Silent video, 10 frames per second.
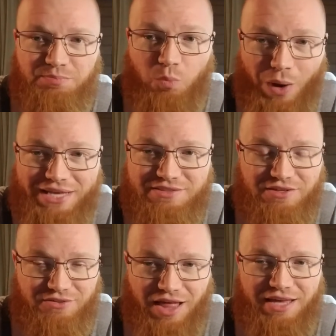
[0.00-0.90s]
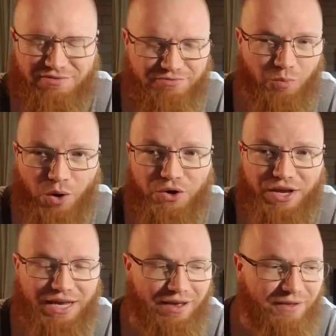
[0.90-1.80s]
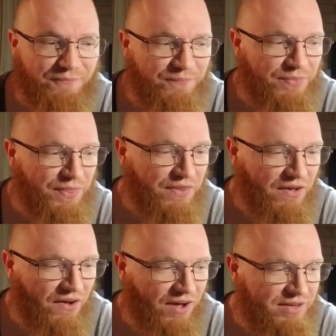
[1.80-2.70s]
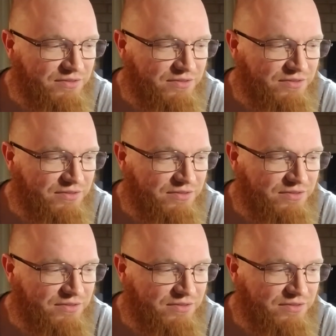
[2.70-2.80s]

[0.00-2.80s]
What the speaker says: waste their life working on